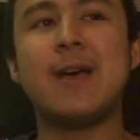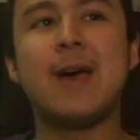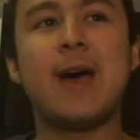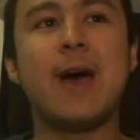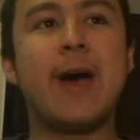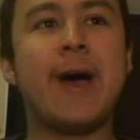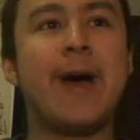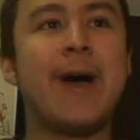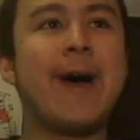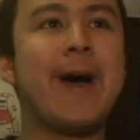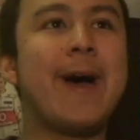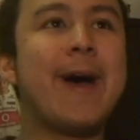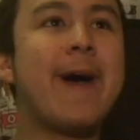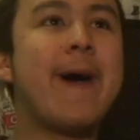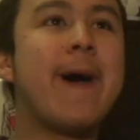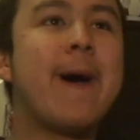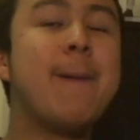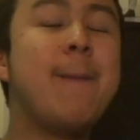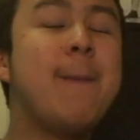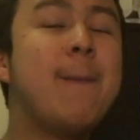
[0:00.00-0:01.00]

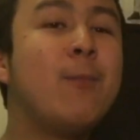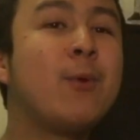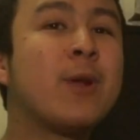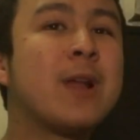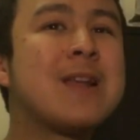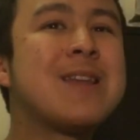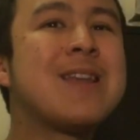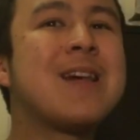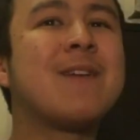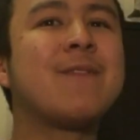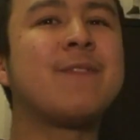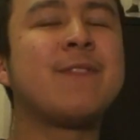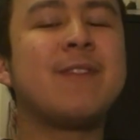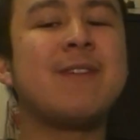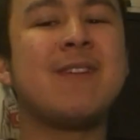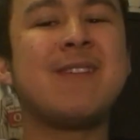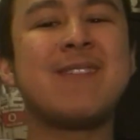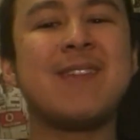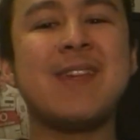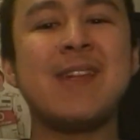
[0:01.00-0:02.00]
Would have loved to
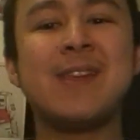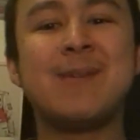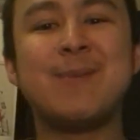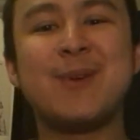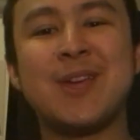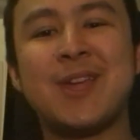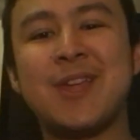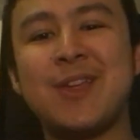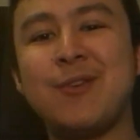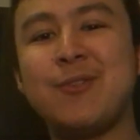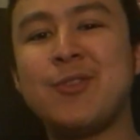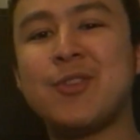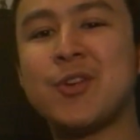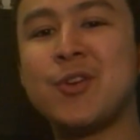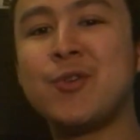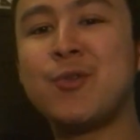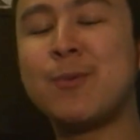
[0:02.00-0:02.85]
have seen him in Q2,